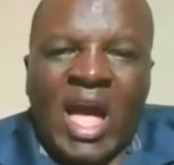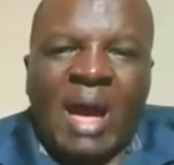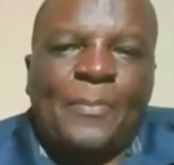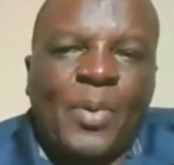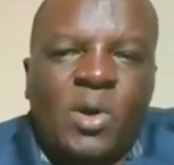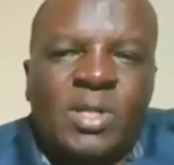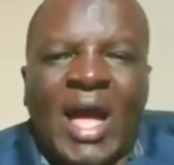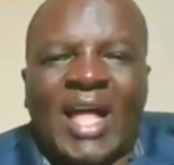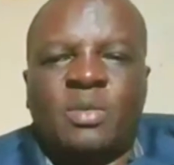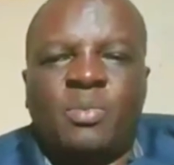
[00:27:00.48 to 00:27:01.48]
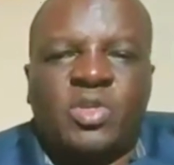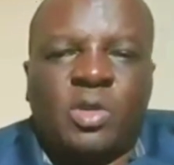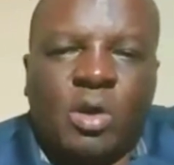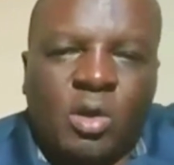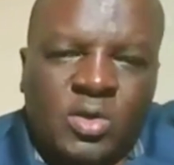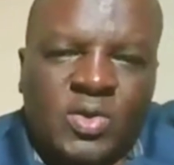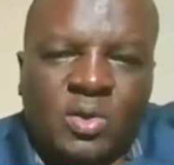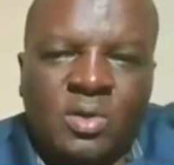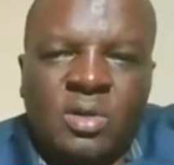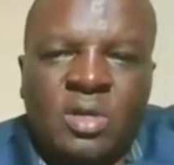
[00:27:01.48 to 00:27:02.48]
Upon admission
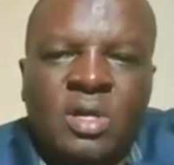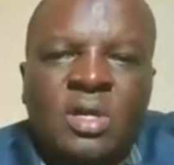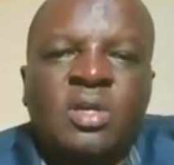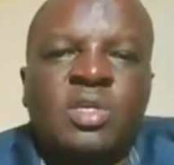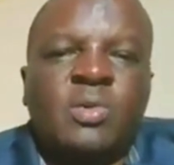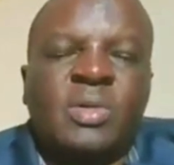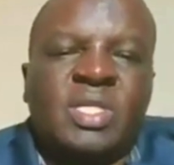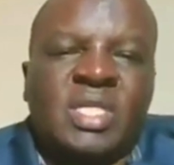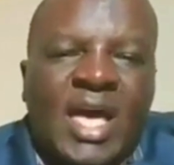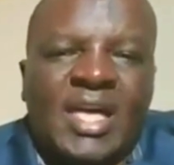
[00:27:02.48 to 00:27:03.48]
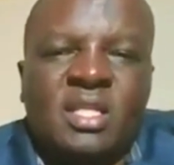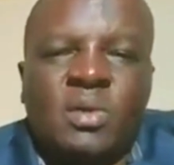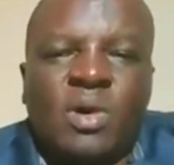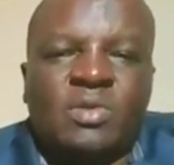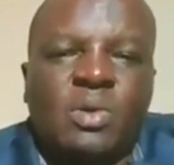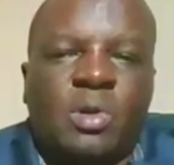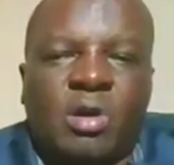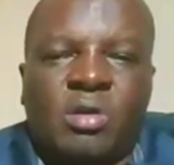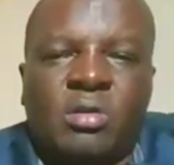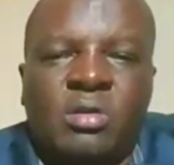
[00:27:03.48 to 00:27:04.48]
also, you will sign what we
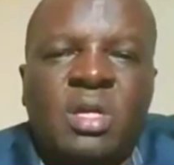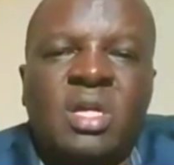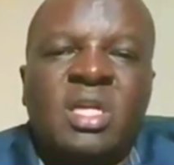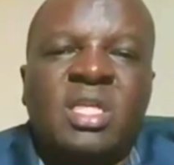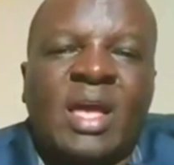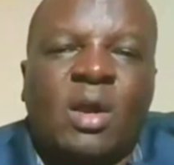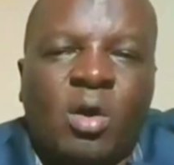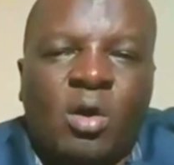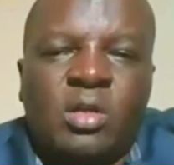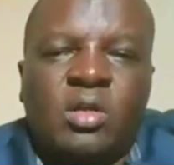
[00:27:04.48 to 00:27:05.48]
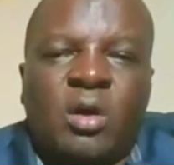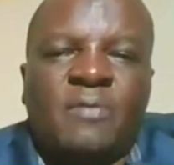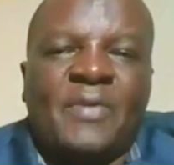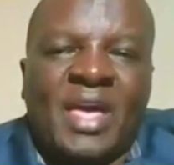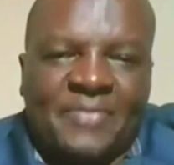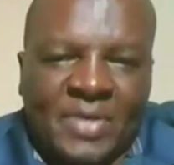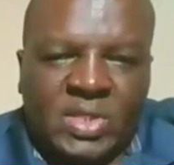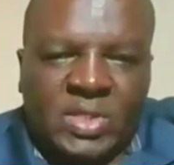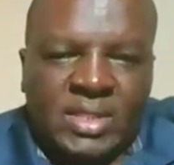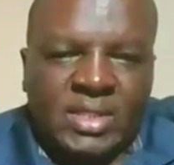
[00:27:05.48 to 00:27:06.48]
call the Code of
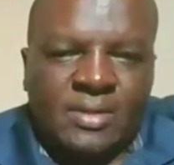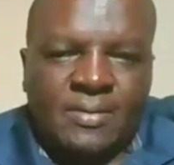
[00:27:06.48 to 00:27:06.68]
Ethics